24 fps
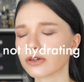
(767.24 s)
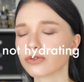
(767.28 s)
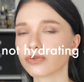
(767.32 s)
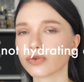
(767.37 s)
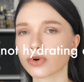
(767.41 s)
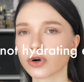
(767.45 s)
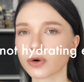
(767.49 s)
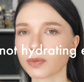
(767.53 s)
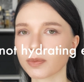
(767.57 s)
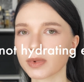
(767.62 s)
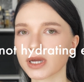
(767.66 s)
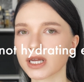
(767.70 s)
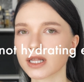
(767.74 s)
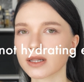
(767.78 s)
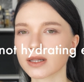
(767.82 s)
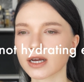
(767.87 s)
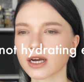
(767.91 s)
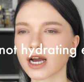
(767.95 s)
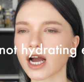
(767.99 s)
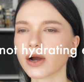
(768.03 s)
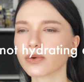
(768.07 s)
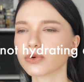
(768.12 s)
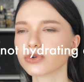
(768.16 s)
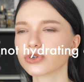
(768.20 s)
for me,
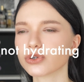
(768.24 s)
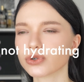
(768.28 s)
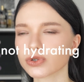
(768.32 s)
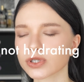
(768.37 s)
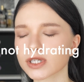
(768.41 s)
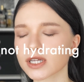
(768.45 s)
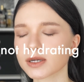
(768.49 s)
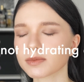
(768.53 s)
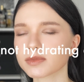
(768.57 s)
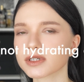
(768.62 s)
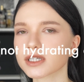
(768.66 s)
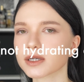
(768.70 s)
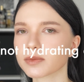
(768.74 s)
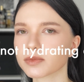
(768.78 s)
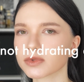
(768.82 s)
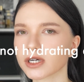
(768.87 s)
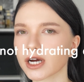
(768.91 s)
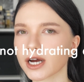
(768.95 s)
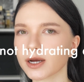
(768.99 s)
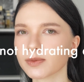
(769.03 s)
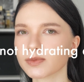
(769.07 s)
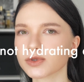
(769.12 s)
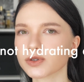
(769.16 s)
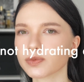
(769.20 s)
like I would use them
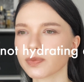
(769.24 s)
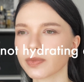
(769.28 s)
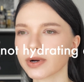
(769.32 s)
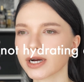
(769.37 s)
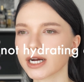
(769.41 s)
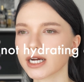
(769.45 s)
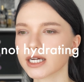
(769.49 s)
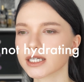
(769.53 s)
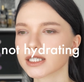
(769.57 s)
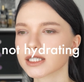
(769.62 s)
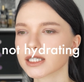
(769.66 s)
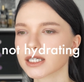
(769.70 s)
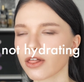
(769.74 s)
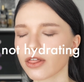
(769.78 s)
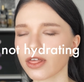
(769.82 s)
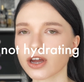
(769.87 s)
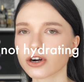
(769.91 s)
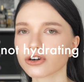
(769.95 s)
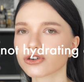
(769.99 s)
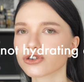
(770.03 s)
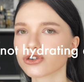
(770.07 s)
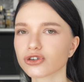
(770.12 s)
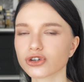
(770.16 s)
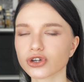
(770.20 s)
sometimes, but they
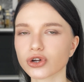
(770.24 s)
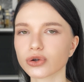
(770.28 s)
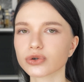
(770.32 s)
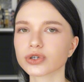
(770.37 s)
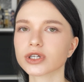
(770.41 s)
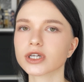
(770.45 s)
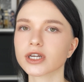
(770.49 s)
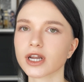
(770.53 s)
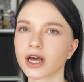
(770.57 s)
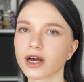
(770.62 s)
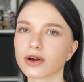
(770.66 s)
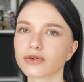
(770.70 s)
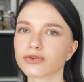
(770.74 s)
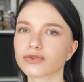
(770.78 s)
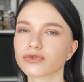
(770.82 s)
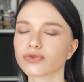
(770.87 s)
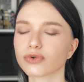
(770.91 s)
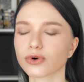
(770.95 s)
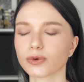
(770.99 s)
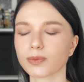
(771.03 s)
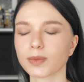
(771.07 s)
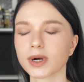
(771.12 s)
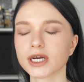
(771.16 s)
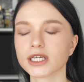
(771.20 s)
are just not enough
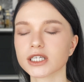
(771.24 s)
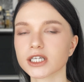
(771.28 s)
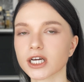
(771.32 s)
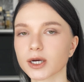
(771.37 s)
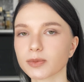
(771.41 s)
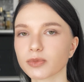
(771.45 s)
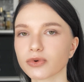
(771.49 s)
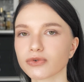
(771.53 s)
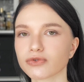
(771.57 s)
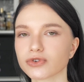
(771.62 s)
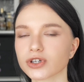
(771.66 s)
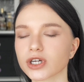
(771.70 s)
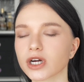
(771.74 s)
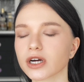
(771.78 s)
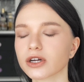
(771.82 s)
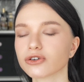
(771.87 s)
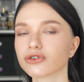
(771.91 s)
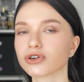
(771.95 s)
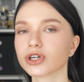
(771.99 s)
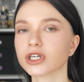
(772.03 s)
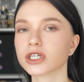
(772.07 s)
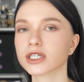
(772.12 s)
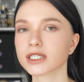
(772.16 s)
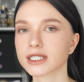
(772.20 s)
for my type of
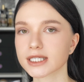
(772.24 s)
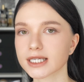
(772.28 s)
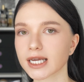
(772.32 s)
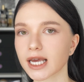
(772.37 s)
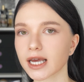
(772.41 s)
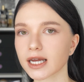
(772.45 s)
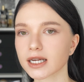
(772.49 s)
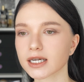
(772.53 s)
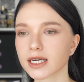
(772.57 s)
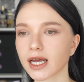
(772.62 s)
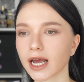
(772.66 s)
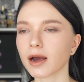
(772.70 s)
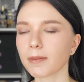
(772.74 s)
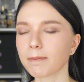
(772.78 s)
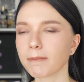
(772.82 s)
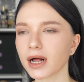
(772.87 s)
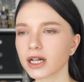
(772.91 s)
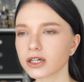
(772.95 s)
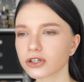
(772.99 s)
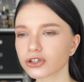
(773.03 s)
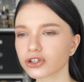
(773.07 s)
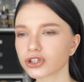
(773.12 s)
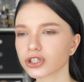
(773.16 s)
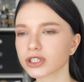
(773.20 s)
dehydrated skin.
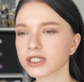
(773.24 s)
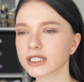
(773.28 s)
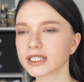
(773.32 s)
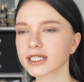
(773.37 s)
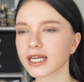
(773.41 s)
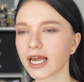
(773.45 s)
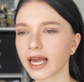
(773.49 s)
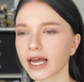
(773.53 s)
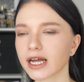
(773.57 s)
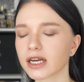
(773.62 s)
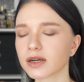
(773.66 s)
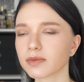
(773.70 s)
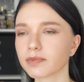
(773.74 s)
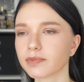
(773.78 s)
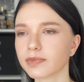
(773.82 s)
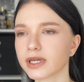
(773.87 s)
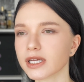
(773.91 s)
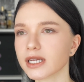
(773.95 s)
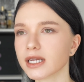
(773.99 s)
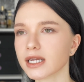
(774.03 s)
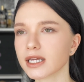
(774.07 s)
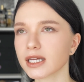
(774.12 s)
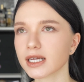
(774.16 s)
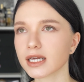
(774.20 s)
Emulsions can
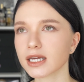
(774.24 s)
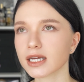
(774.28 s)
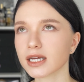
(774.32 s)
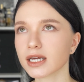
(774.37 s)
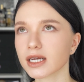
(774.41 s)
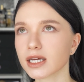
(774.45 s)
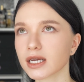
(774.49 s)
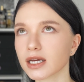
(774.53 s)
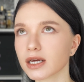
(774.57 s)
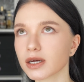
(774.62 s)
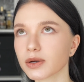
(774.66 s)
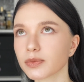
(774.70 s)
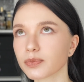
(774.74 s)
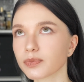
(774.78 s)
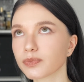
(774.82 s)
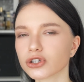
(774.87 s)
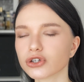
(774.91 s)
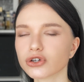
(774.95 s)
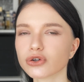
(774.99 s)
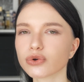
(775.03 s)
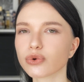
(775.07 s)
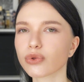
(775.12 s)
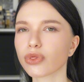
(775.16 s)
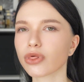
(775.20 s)
be
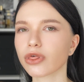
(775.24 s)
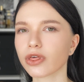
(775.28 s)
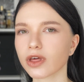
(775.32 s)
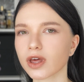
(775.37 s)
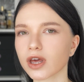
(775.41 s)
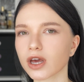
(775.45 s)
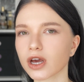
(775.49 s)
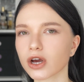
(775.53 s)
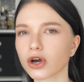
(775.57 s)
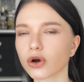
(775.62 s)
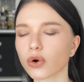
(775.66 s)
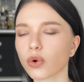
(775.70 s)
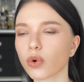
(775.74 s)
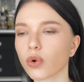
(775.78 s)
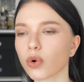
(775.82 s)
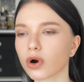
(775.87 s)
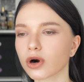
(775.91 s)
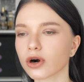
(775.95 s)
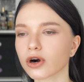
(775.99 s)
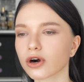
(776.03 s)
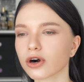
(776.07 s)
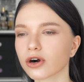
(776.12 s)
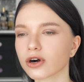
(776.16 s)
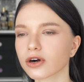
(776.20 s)
too thick,
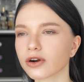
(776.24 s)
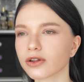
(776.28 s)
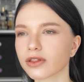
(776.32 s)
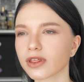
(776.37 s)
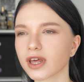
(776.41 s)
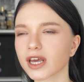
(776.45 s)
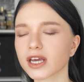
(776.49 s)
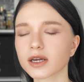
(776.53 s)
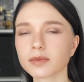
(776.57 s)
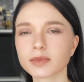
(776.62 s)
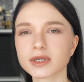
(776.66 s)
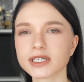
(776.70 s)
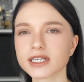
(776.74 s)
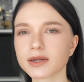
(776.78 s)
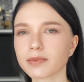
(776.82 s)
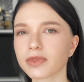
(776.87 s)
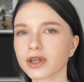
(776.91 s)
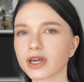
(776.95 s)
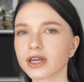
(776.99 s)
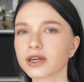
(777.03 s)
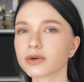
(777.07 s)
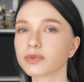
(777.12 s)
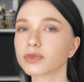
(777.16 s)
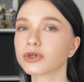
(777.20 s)
or they can be
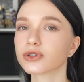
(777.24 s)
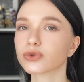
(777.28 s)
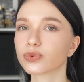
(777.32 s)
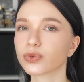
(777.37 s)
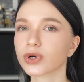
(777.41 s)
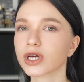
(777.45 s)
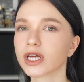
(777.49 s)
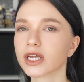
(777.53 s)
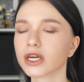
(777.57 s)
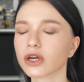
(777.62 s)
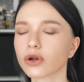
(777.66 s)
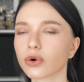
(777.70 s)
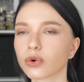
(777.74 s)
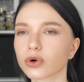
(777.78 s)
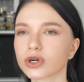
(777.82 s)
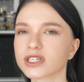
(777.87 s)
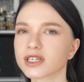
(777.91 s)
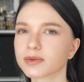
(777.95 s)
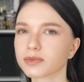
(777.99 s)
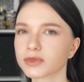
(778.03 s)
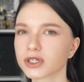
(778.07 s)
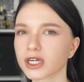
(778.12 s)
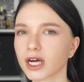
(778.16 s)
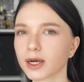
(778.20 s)
something in between, or
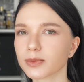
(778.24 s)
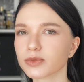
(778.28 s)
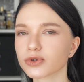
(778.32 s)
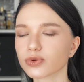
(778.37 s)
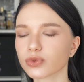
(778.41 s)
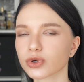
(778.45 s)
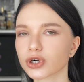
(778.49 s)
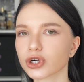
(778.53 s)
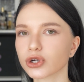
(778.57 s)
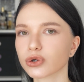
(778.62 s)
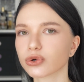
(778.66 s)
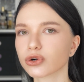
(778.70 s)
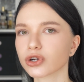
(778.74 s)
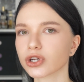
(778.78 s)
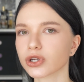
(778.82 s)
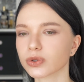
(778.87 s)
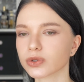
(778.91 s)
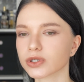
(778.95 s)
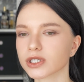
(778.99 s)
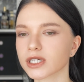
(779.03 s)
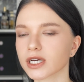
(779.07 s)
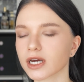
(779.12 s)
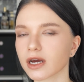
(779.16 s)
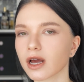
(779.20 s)
sometimes when you're
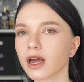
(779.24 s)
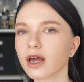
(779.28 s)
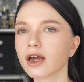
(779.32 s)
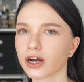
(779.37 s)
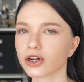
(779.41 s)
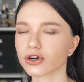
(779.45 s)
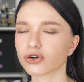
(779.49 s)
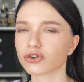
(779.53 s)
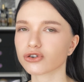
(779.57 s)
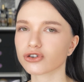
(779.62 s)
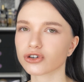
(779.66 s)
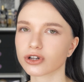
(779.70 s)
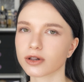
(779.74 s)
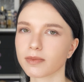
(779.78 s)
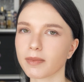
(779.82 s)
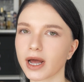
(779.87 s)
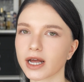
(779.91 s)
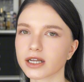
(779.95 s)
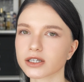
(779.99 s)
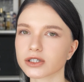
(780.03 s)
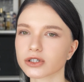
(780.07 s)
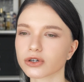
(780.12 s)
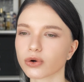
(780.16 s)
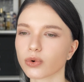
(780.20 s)
using hydrogel
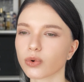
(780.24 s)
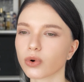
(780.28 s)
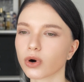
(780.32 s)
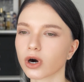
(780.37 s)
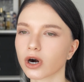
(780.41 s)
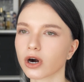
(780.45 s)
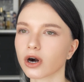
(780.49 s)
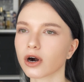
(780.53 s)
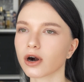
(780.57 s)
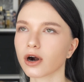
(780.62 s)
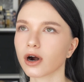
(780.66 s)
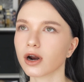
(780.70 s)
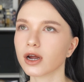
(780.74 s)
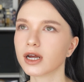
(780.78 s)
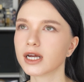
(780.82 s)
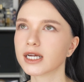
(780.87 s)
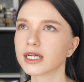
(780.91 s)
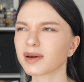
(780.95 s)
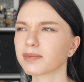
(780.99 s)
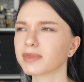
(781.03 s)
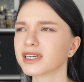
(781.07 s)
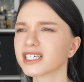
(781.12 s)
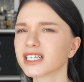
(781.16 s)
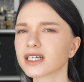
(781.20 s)
mask or,
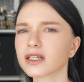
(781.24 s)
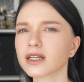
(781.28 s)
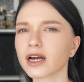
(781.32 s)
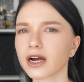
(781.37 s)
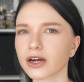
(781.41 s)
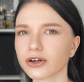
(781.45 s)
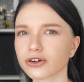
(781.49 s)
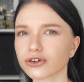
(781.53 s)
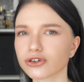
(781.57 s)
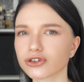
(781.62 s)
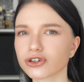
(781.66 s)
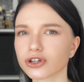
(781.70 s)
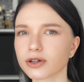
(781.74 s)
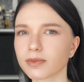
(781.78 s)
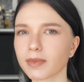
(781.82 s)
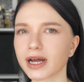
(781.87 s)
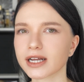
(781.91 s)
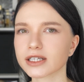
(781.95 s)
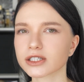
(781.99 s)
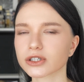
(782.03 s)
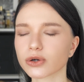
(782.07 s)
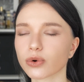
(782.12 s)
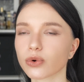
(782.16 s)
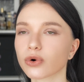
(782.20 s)
yeah, basically hydrogel
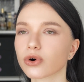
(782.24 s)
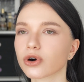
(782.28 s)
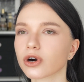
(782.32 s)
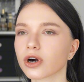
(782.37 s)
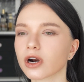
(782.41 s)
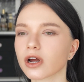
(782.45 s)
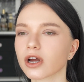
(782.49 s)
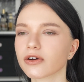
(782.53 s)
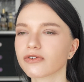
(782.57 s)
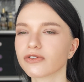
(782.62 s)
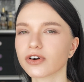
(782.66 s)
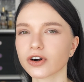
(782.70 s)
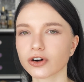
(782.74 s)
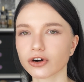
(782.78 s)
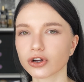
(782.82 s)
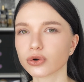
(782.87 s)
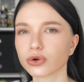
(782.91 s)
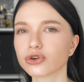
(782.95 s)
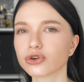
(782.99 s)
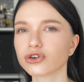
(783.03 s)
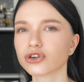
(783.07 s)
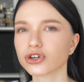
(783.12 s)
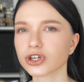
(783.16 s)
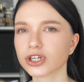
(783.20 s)
mask or a very
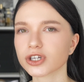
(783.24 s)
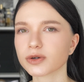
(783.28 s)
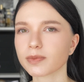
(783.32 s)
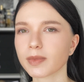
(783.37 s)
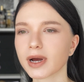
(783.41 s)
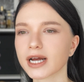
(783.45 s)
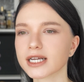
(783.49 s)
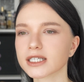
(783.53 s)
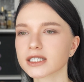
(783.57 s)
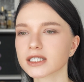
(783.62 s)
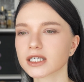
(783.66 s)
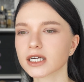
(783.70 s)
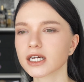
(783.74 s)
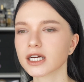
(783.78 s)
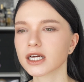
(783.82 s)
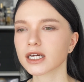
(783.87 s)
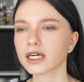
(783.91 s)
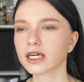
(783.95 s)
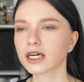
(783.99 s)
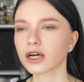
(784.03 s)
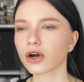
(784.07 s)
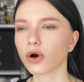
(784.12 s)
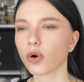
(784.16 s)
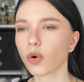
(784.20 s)
sheet mask,
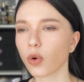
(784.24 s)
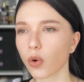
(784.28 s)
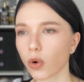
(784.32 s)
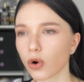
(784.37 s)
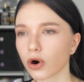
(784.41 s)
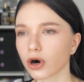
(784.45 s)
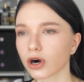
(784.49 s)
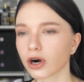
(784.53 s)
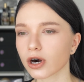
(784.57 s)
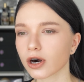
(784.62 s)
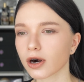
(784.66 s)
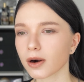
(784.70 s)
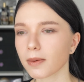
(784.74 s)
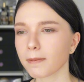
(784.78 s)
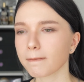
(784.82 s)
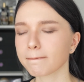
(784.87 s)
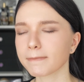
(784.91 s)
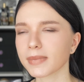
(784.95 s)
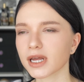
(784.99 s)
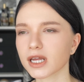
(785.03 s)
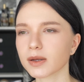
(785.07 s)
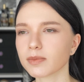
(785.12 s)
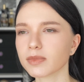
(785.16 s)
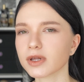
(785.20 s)
or
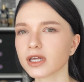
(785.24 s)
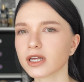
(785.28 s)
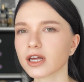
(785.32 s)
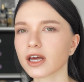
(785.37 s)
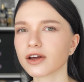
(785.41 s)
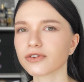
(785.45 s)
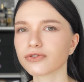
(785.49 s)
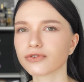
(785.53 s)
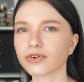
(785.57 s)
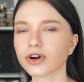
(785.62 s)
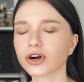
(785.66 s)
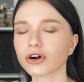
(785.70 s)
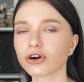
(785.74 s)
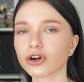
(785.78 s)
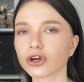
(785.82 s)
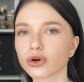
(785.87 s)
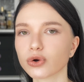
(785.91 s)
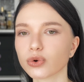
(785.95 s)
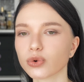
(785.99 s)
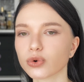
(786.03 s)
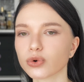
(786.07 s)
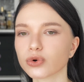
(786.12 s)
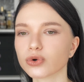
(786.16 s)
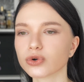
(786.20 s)
maybe a very
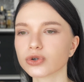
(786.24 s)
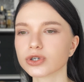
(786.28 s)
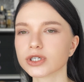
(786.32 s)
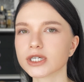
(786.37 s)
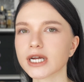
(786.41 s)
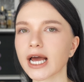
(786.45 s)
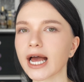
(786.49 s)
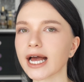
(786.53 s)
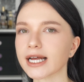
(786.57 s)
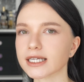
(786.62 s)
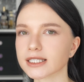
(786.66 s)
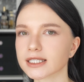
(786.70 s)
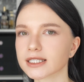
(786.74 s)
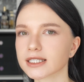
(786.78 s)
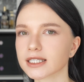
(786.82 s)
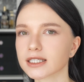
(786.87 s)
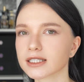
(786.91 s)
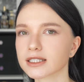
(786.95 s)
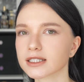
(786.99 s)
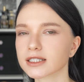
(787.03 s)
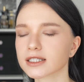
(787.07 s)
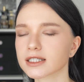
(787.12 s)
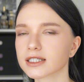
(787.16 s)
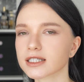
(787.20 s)
good
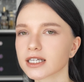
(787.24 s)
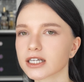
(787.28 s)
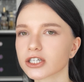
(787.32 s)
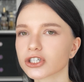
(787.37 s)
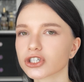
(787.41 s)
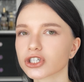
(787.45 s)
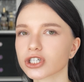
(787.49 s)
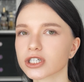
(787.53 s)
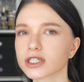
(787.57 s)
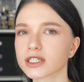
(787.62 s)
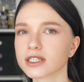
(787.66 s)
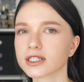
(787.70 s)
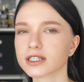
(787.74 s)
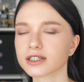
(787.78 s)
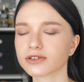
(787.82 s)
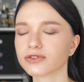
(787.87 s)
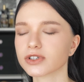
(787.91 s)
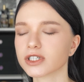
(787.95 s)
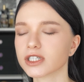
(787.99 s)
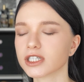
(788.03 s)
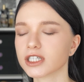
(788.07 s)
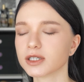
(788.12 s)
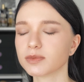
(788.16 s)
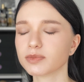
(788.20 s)
essence such as the
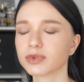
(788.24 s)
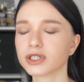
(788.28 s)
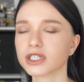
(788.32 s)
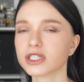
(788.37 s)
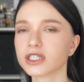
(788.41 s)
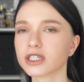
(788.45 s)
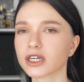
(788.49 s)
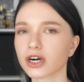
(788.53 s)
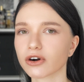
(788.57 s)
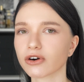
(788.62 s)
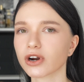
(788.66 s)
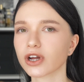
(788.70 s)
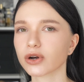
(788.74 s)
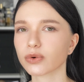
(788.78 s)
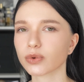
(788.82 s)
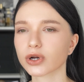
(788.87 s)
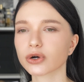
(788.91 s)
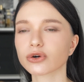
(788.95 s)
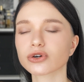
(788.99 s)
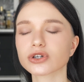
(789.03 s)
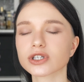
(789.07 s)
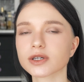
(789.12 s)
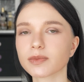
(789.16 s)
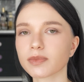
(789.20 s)
PDRN one
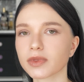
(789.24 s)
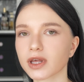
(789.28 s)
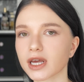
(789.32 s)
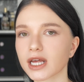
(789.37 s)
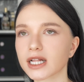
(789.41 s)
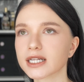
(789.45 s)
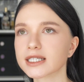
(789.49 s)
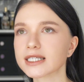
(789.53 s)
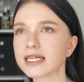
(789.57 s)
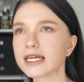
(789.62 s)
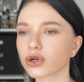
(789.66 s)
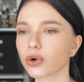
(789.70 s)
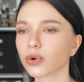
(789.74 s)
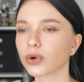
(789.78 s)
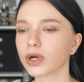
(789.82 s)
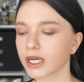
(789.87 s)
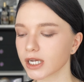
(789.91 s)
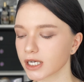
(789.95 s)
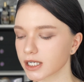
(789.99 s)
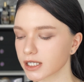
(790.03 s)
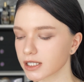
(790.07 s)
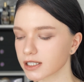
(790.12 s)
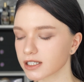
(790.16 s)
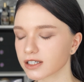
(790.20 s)
or something else. So
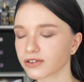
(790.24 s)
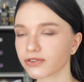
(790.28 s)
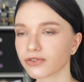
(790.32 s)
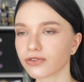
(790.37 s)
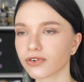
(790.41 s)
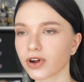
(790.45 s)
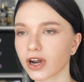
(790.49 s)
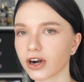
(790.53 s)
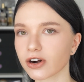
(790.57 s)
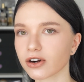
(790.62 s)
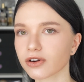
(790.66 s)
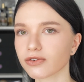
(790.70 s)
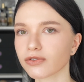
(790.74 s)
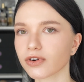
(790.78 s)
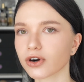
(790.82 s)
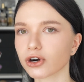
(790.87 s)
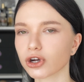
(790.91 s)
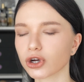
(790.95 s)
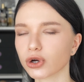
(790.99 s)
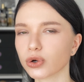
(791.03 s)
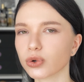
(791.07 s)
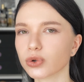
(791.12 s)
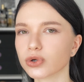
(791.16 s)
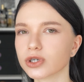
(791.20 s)
it is a very,
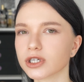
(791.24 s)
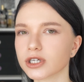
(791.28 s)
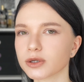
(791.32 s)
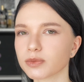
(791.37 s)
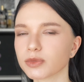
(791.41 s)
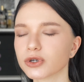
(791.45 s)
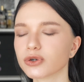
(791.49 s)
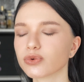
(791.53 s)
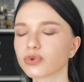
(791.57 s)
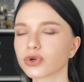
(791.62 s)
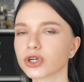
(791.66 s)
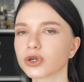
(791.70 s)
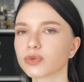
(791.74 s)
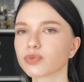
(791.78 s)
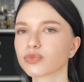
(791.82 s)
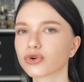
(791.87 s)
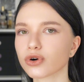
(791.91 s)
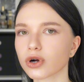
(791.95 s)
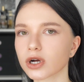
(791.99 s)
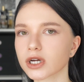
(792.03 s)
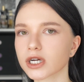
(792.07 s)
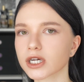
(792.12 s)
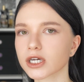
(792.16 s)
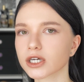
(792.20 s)
very good in-between
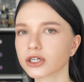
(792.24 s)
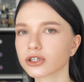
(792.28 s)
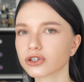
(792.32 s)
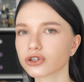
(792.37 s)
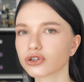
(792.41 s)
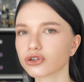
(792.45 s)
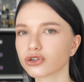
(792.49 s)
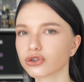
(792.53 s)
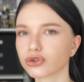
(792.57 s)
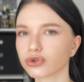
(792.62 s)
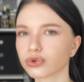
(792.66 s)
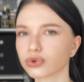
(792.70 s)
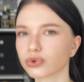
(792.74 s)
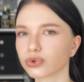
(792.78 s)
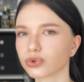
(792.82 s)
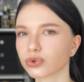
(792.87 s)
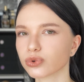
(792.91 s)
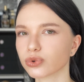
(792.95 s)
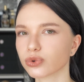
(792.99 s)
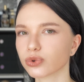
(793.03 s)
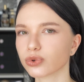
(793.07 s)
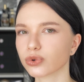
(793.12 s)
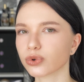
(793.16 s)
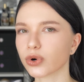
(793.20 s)
product
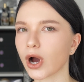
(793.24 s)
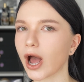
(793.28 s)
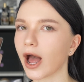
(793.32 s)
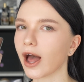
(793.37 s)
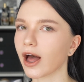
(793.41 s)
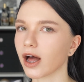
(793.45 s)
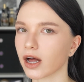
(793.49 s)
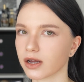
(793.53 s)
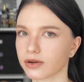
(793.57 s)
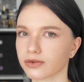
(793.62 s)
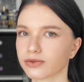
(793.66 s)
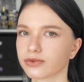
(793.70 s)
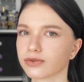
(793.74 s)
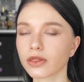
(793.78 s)
to have.